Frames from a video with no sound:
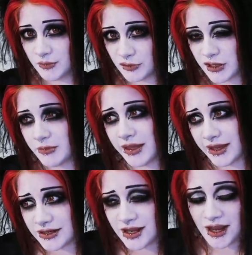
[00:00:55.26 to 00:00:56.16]

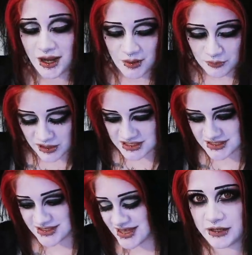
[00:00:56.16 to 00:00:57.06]
pre-made pretzels.